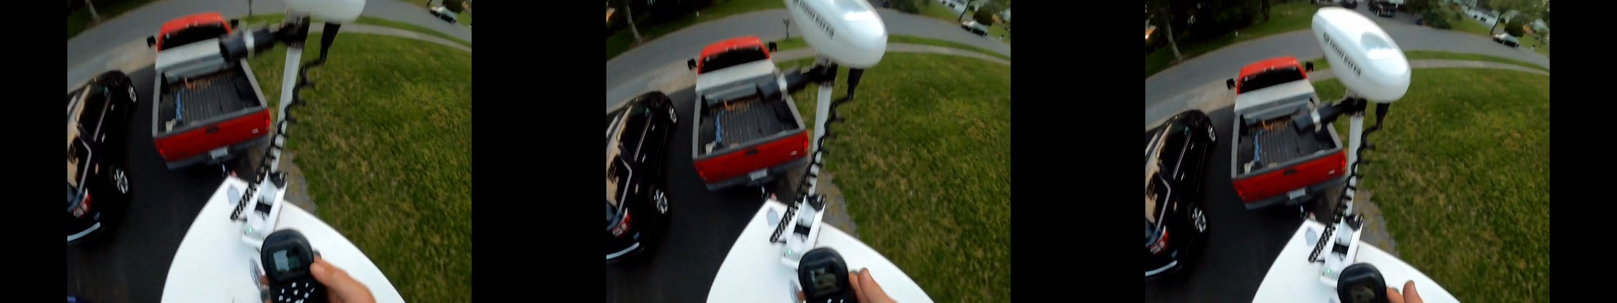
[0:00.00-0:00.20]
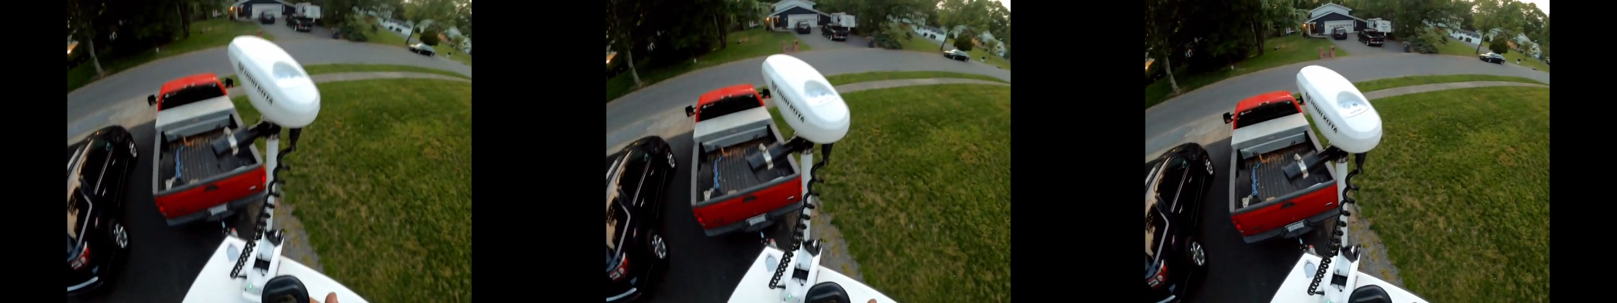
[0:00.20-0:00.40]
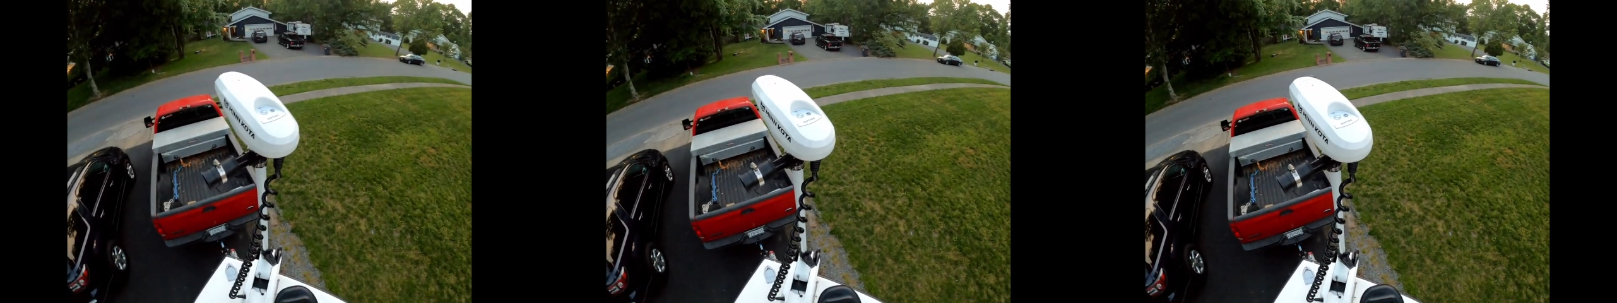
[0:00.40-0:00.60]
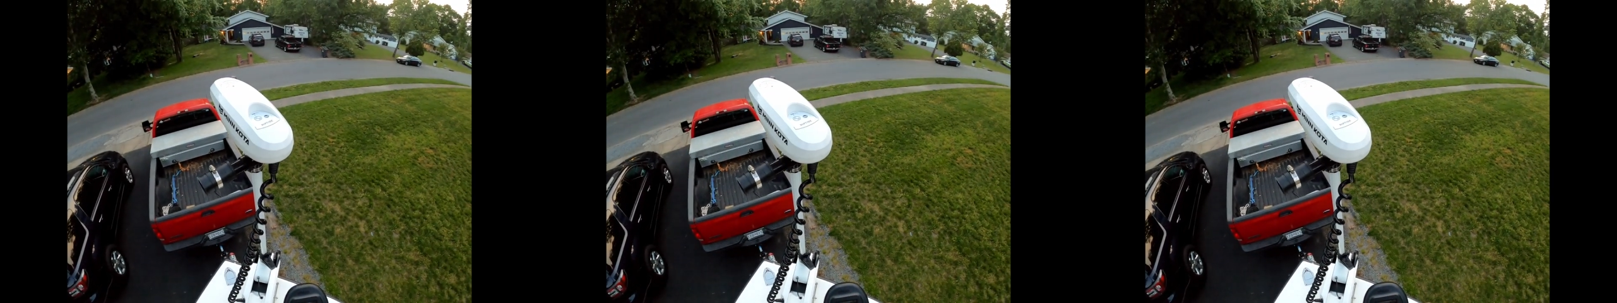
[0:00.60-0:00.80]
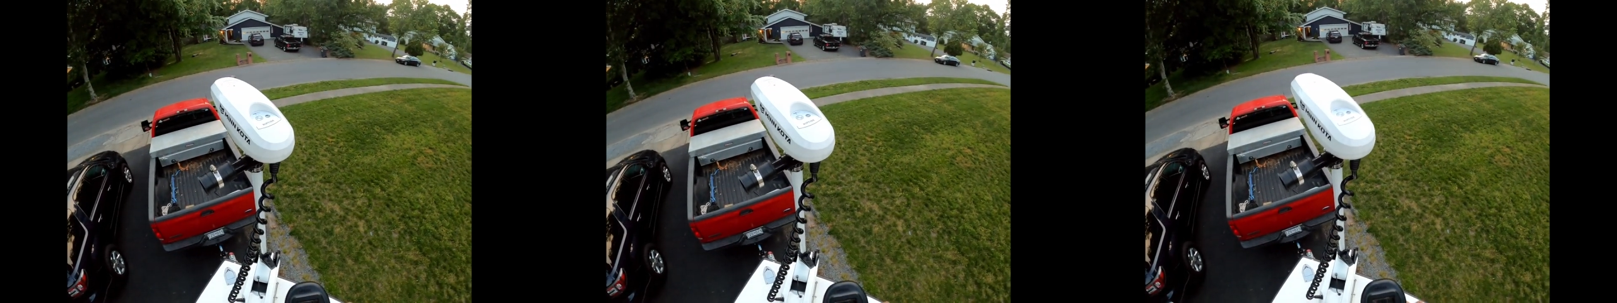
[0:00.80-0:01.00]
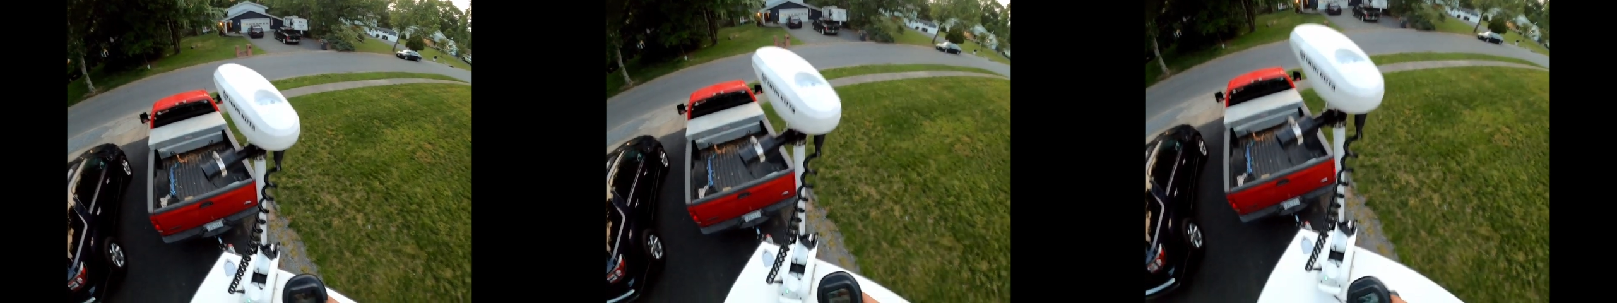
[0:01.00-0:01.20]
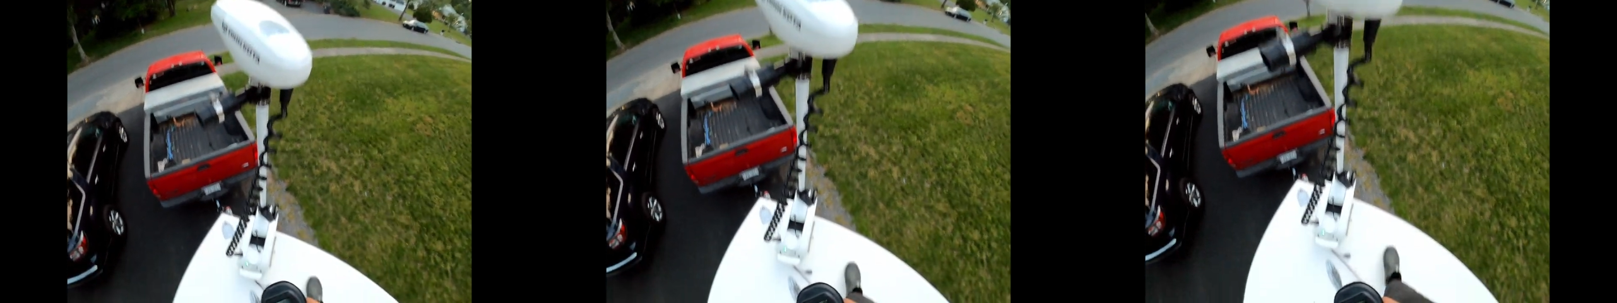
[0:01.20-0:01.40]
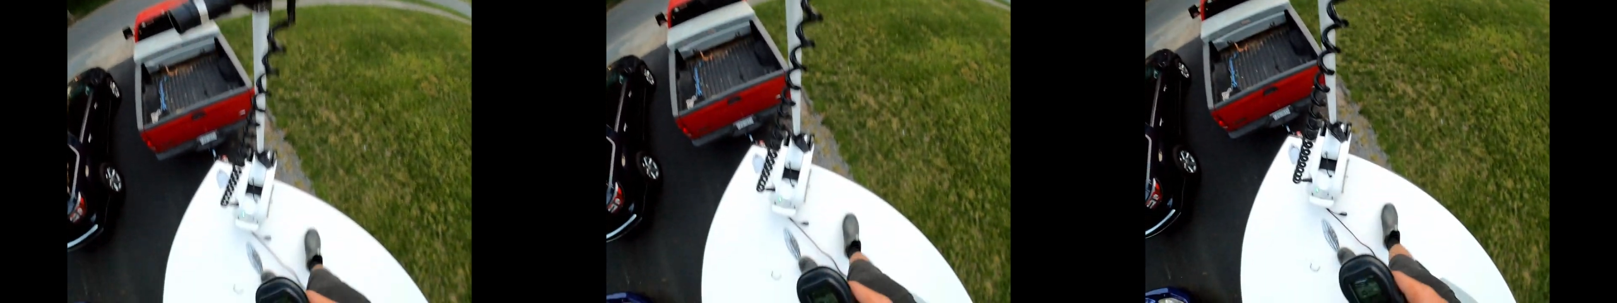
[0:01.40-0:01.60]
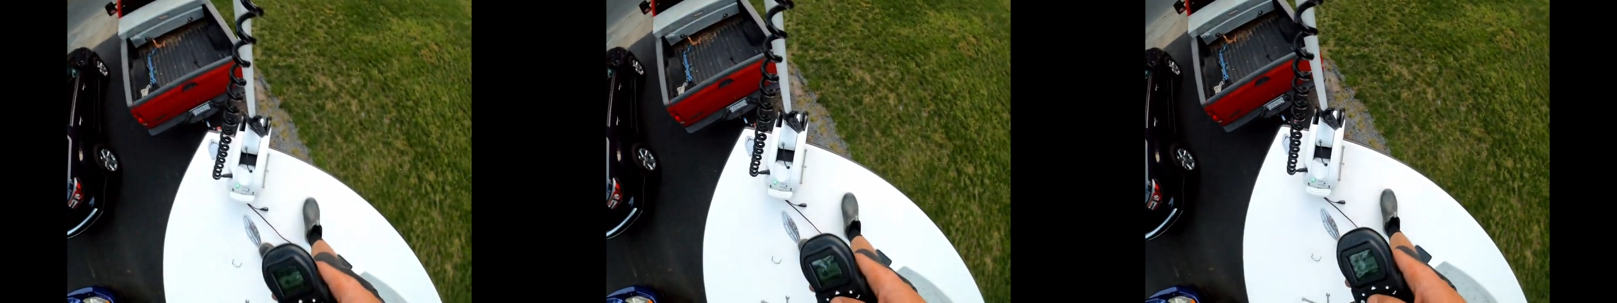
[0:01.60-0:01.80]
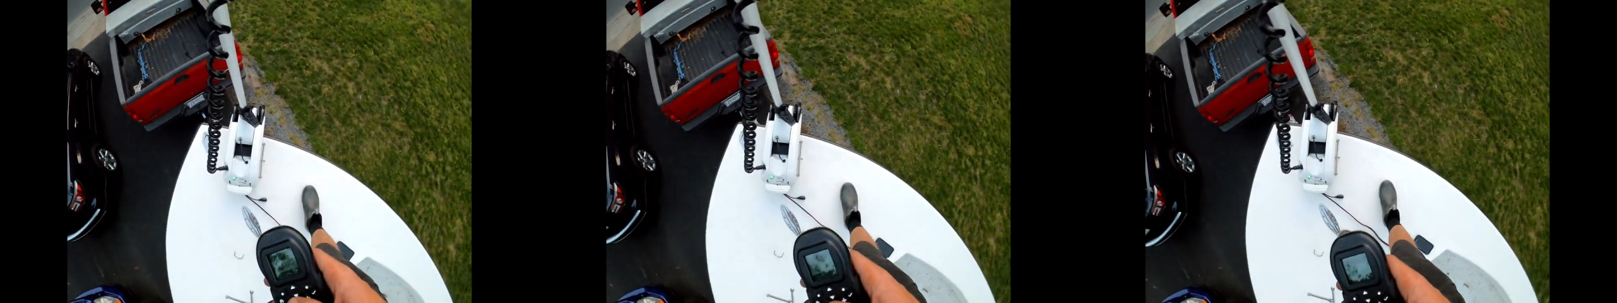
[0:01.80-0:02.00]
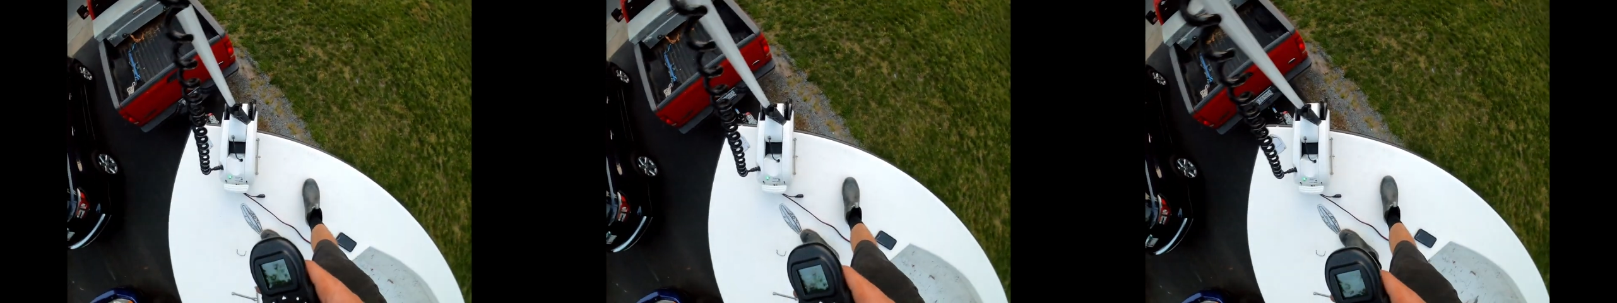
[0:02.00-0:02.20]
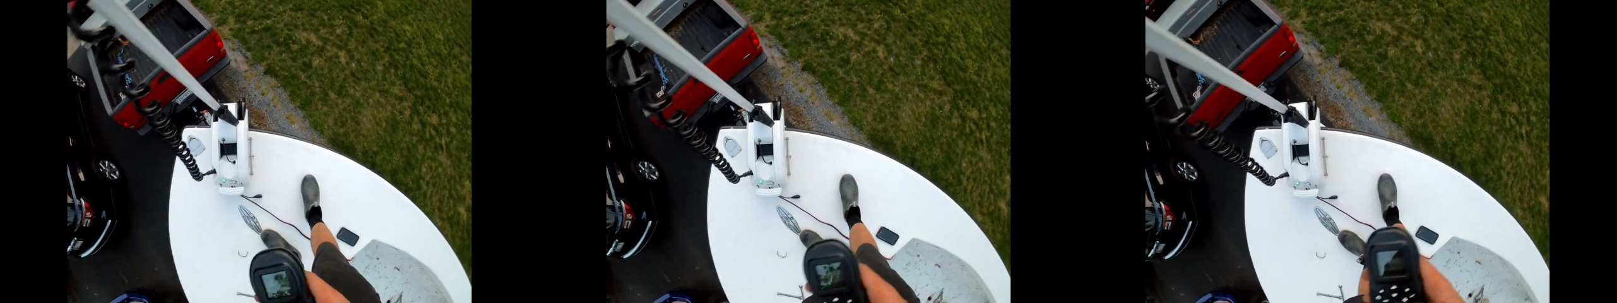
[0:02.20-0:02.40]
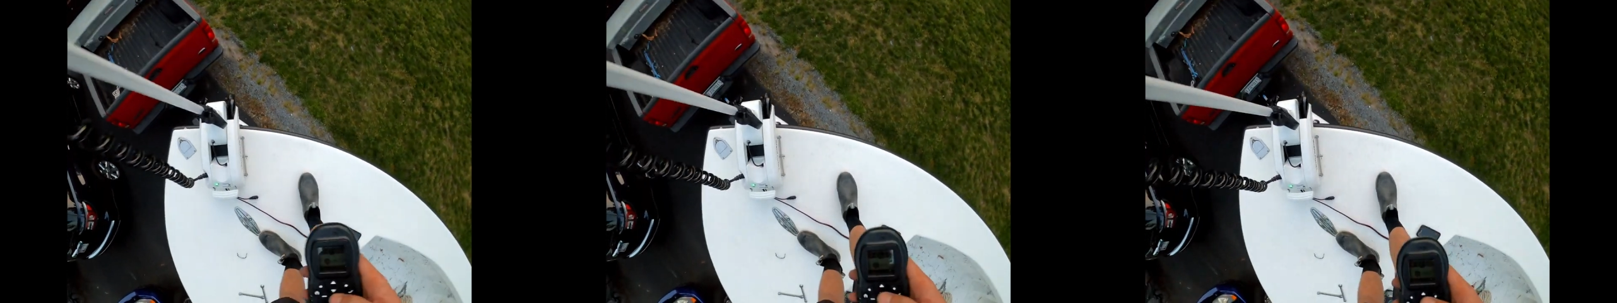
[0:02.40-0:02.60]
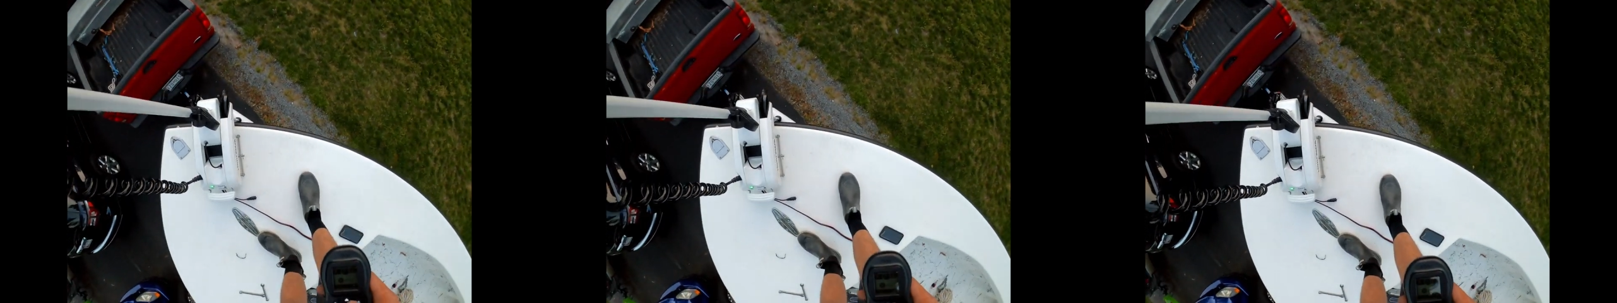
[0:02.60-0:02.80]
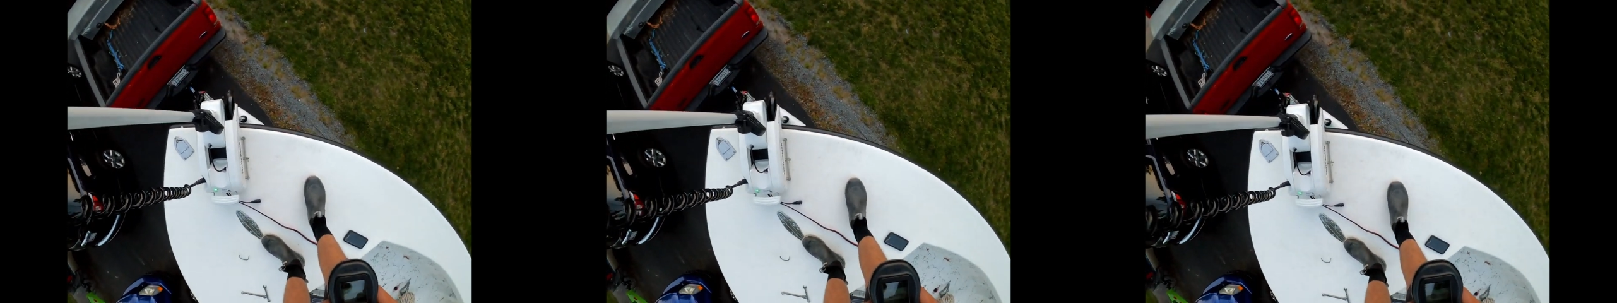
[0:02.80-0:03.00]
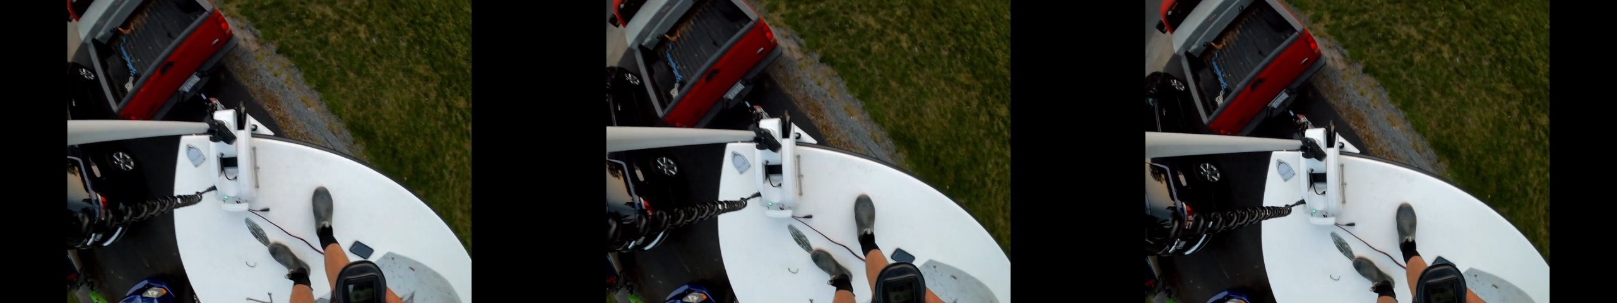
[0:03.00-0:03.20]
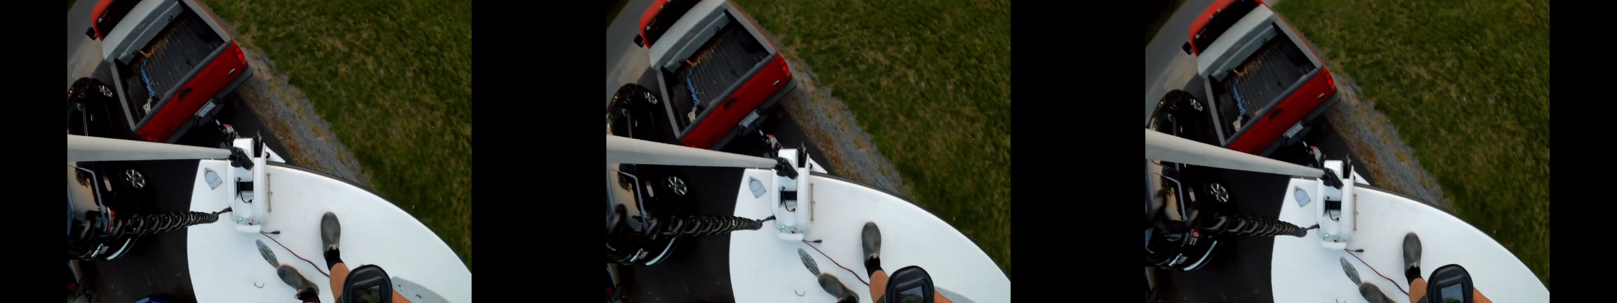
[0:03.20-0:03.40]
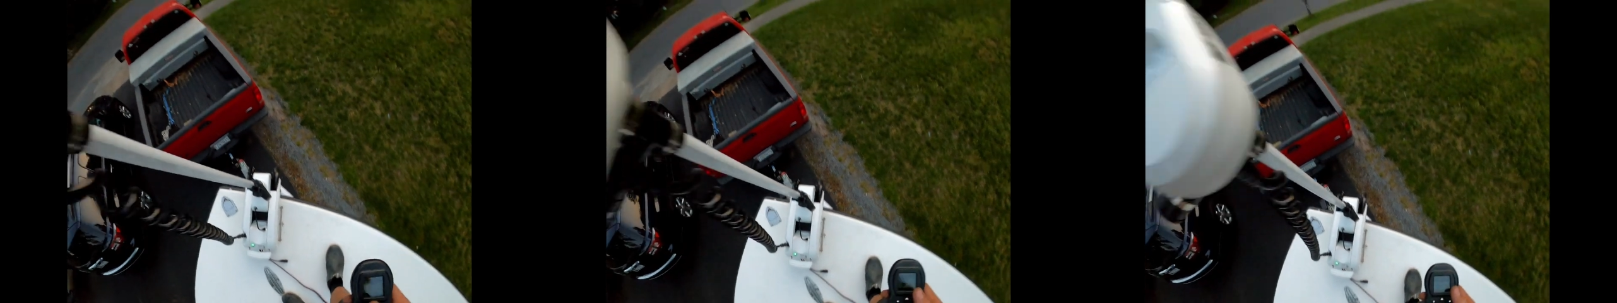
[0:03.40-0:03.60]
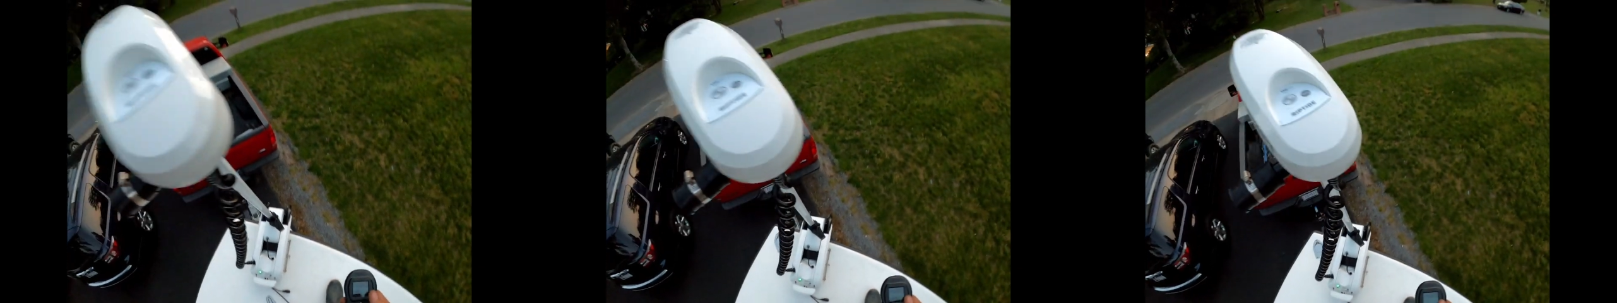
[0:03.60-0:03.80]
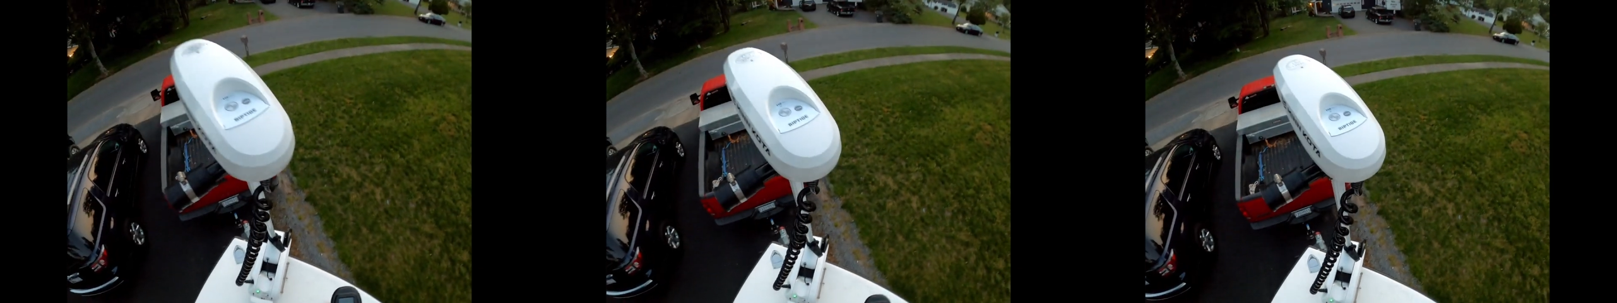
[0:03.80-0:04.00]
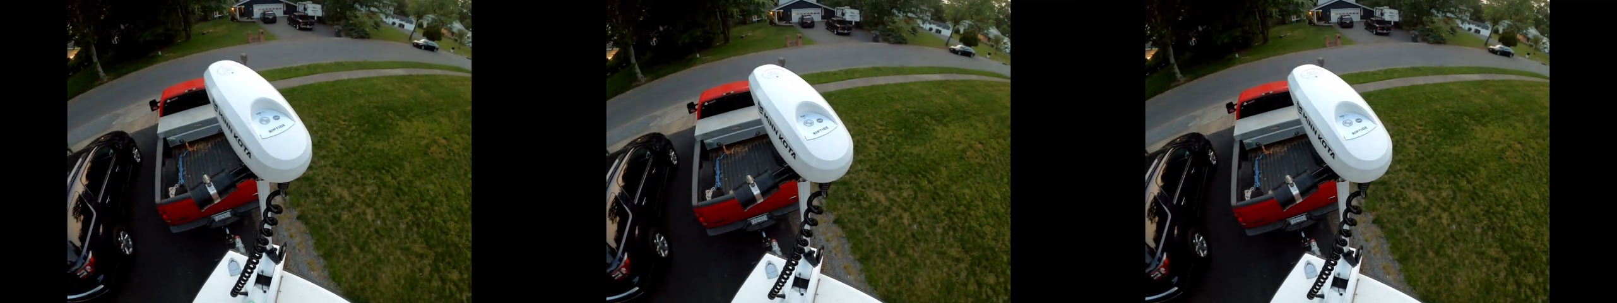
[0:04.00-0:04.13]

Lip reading: Nobody's mouth can be seen.